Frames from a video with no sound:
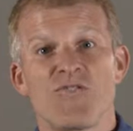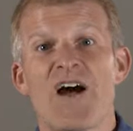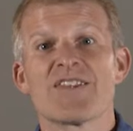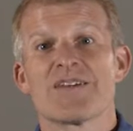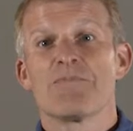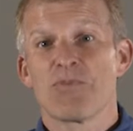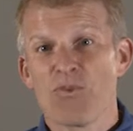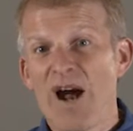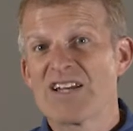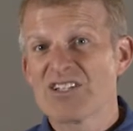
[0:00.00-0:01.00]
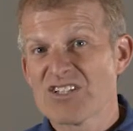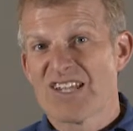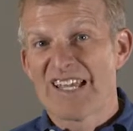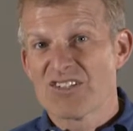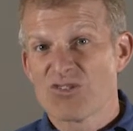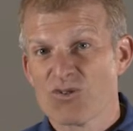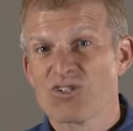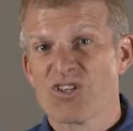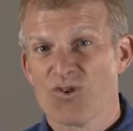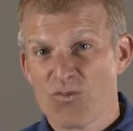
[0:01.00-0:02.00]
find the brightest light
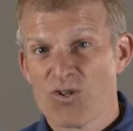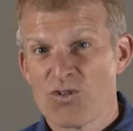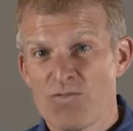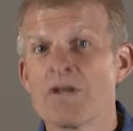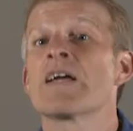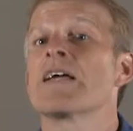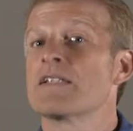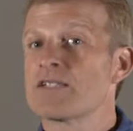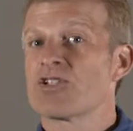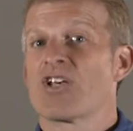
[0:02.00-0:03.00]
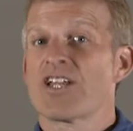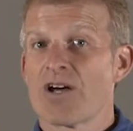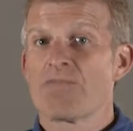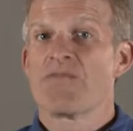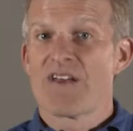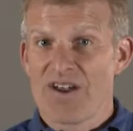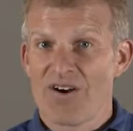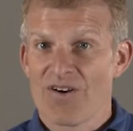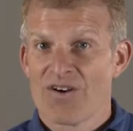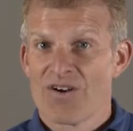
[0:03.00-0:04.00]
source in the room and set up
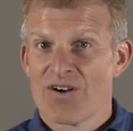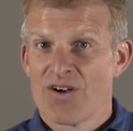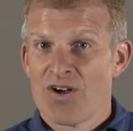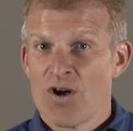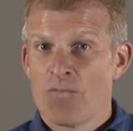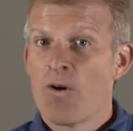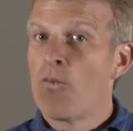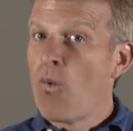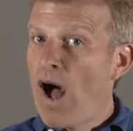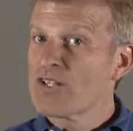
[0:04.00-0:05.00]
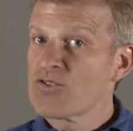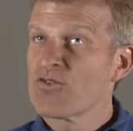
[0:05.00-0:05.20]
there. But watch